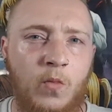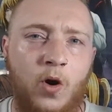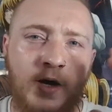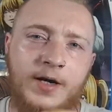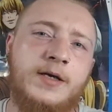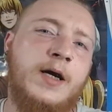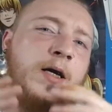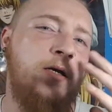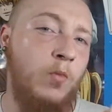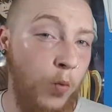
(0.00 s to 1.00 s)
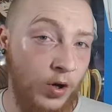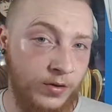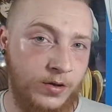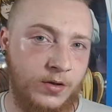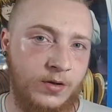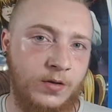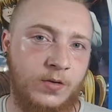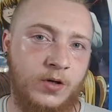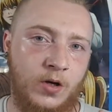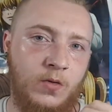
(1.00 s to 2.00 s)
what I exactly want.
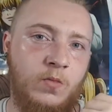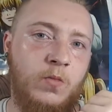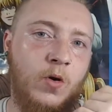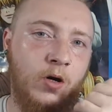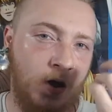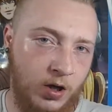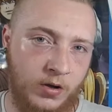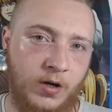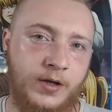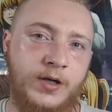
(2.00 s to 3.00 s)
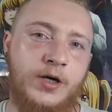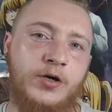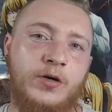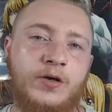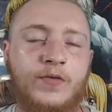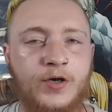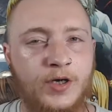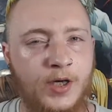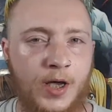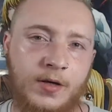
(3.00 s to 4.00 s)
So what colorizations for
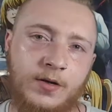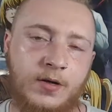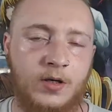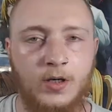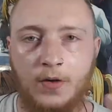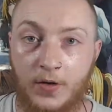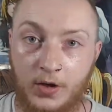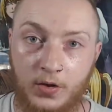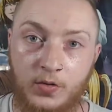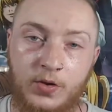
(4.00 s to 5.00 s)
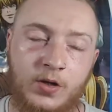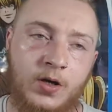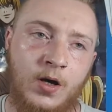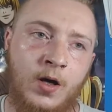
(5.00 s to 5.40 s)
skins and stuff I use.